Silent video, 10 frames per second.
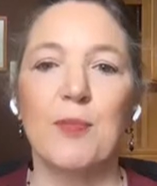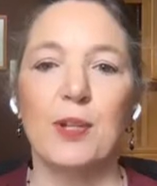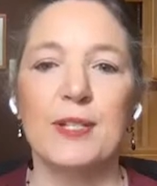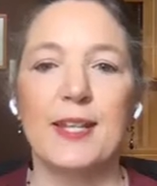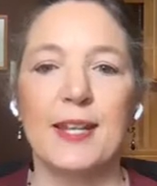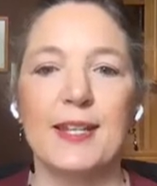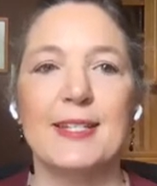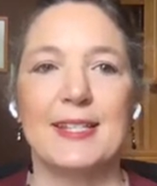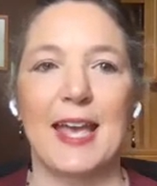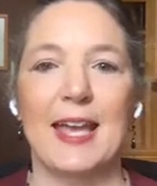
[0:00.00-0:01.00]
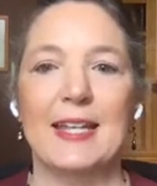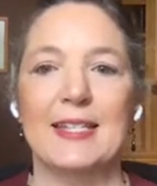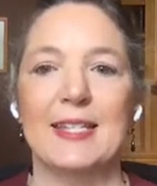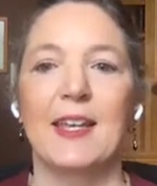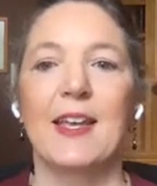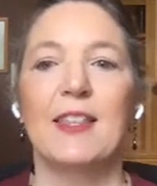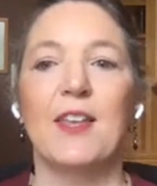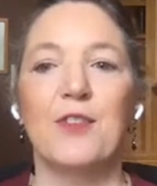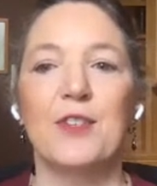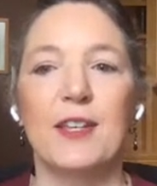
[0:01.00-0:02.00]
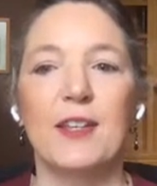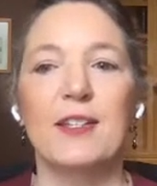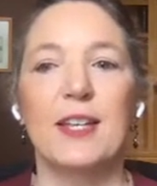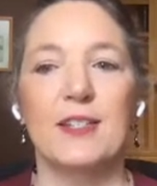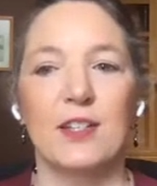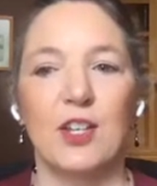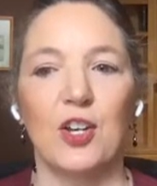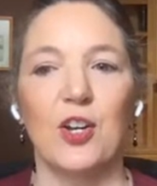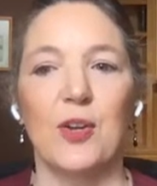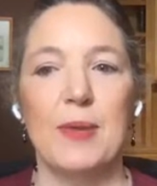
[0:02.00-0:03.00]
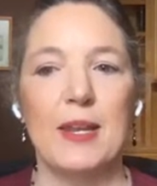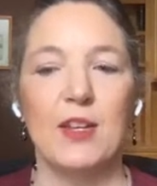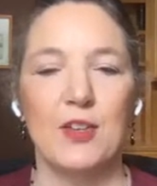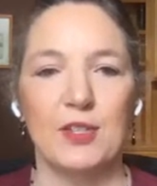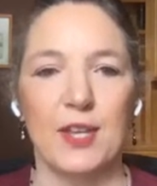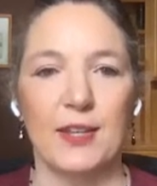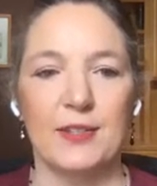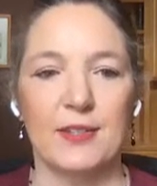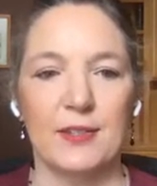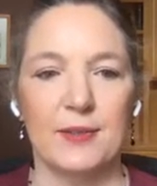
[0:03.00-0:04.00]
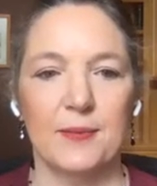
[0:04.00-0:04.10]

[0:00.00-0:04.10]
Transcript: multi-tenant designs that facilitate secure media use cases.